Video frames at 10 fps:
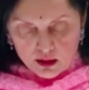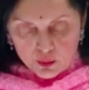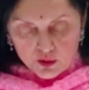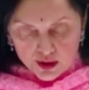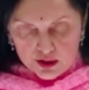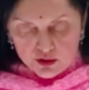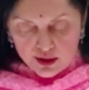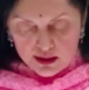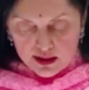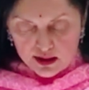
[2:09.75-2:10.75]
We
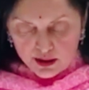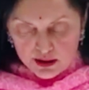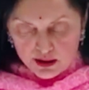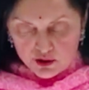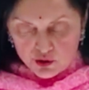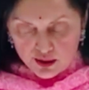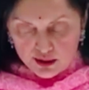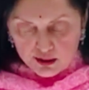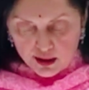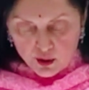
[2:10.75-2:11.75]
reiterate, as we did during
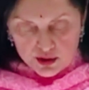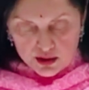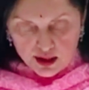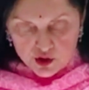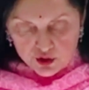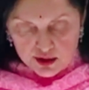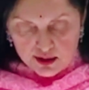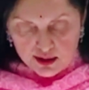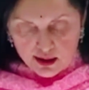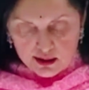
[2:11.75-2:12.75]
the negotiations,
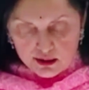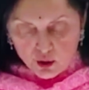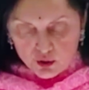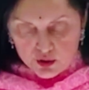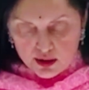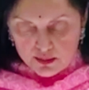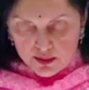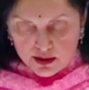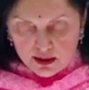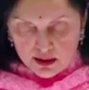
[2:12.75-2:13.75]
that under no
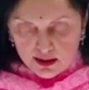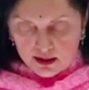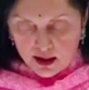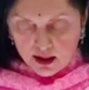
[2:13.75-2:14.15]
circumstances